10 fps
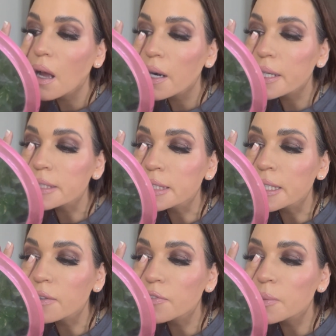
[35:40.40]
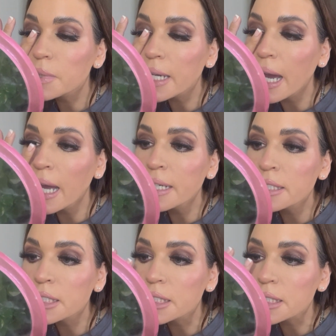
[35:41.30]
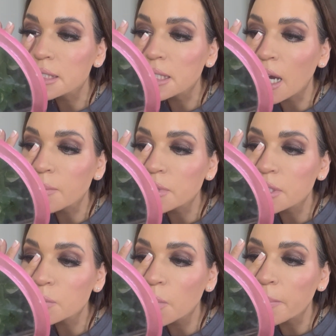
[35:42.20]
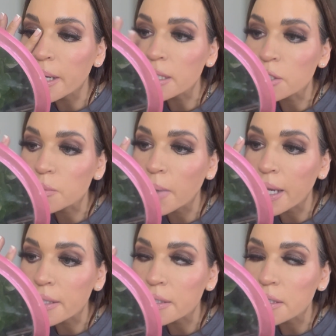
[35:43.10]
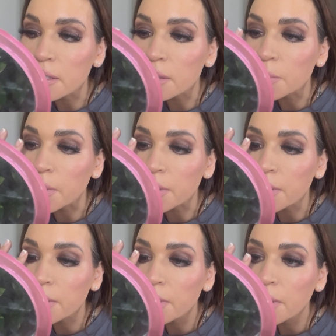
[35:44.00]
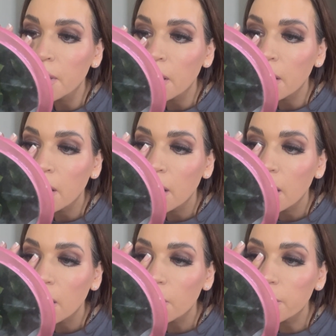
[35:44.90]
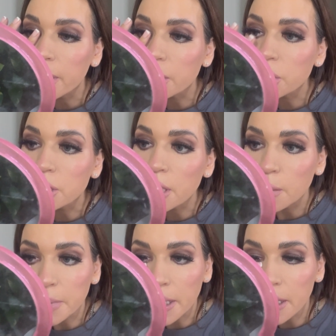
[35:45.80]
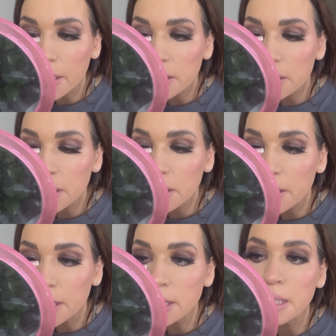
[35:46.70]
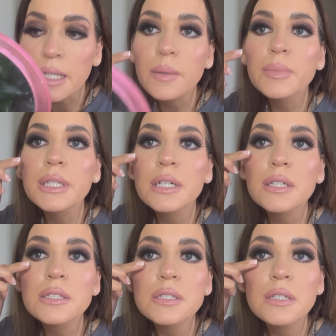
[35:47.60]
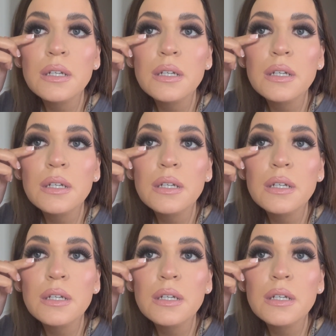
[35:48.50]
I did it from the end this time, so this one might look better than the other one, which is gonna be a concern, isn't it? Because